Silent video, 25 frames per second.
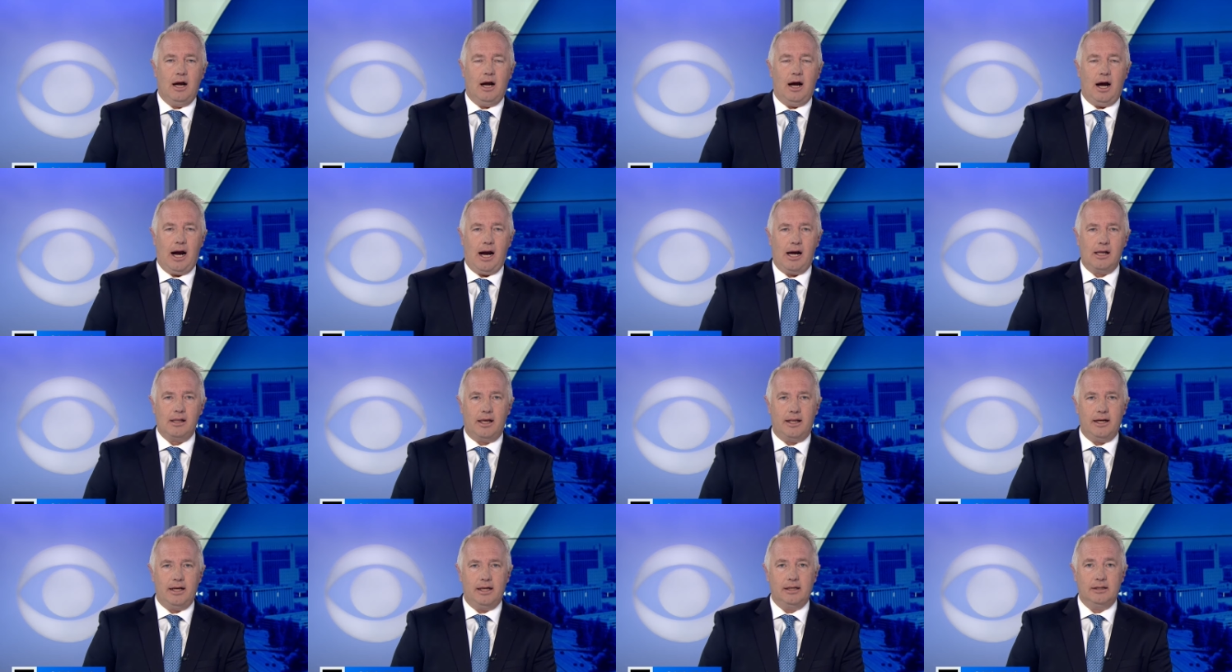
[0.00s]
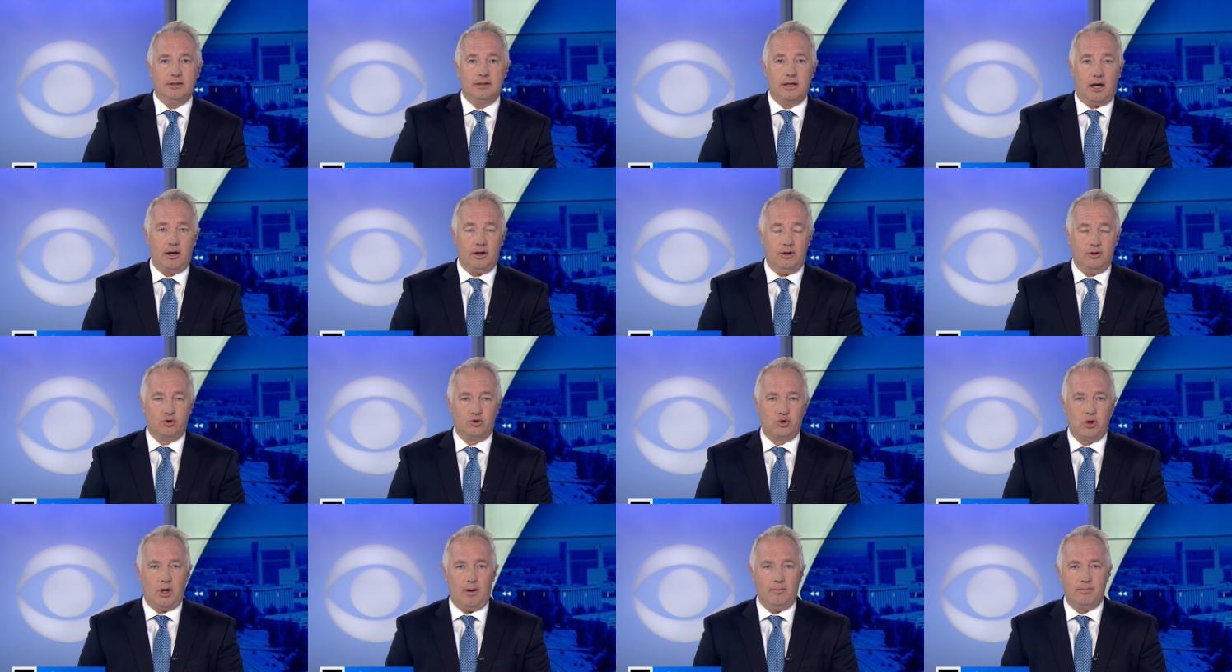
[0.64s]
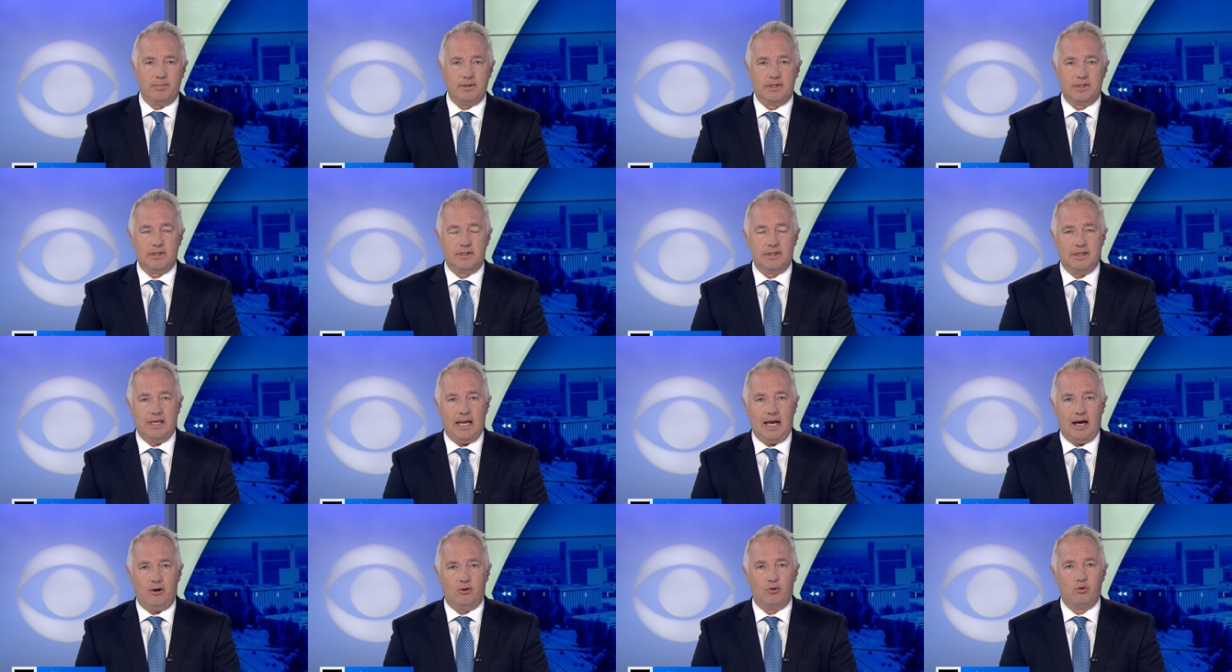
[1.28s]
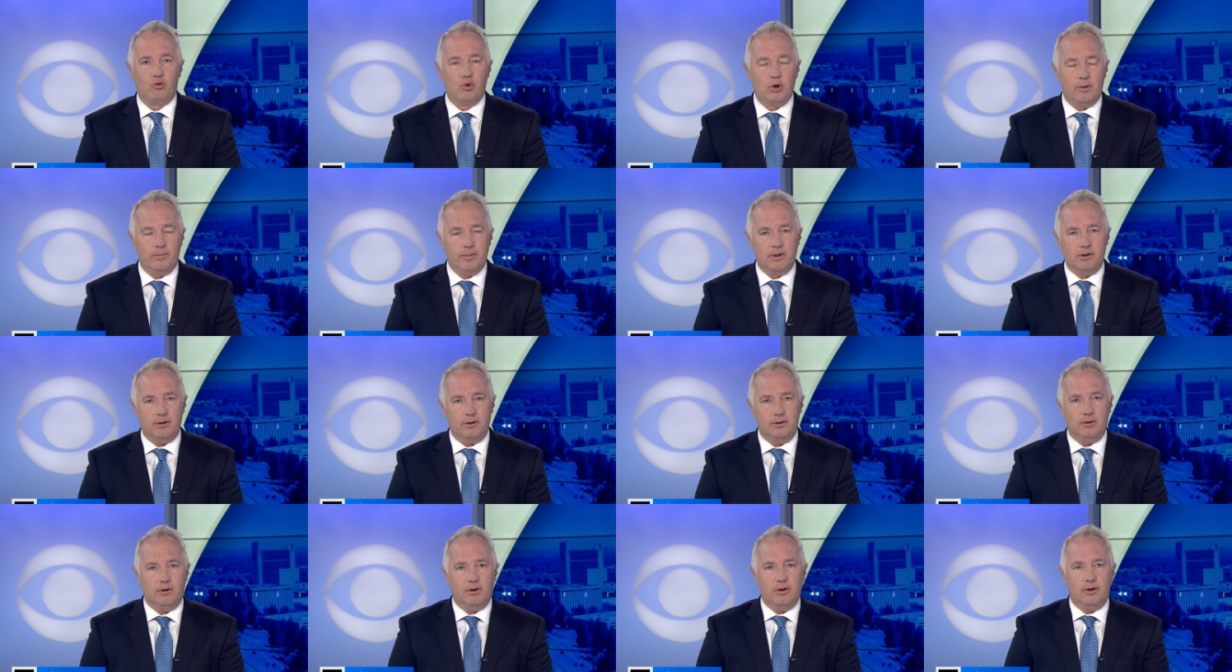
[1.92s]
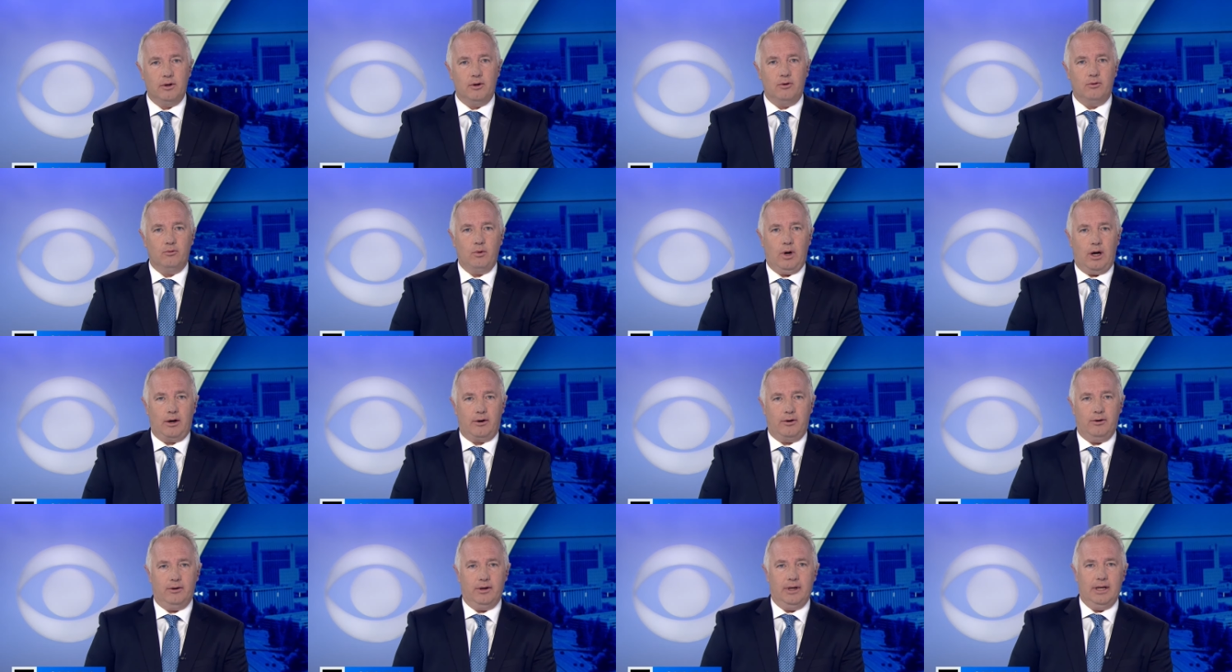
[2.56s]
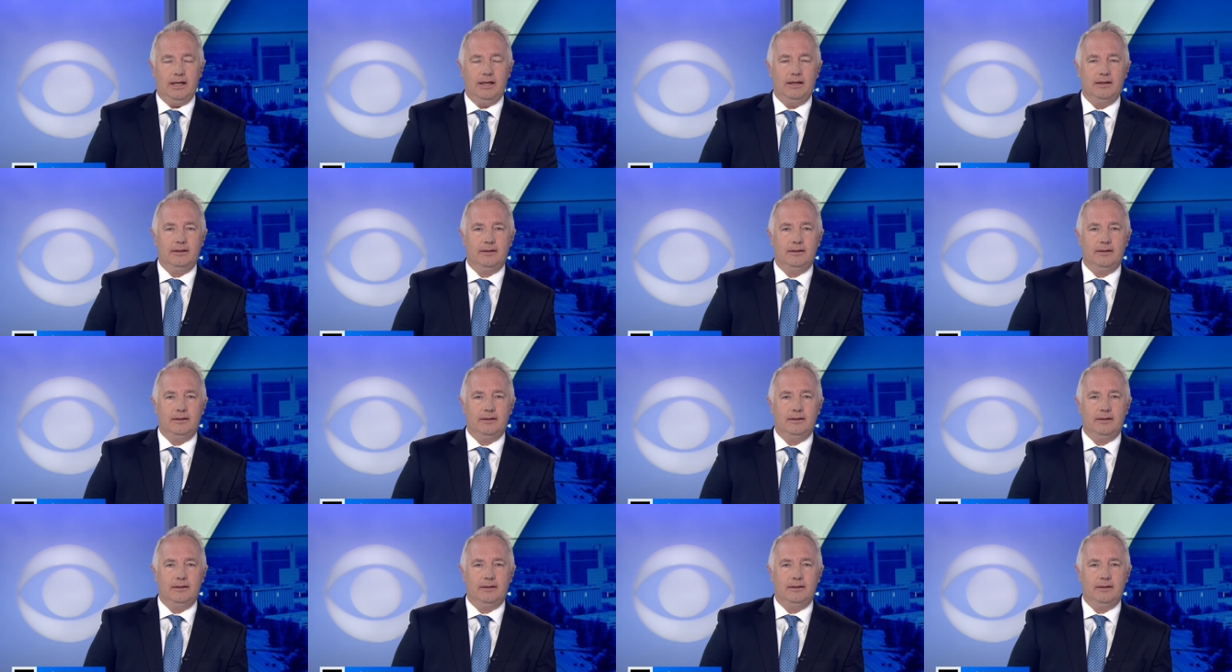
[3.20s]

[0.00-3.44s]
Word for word: highlighting Donald Trump's now criminal record.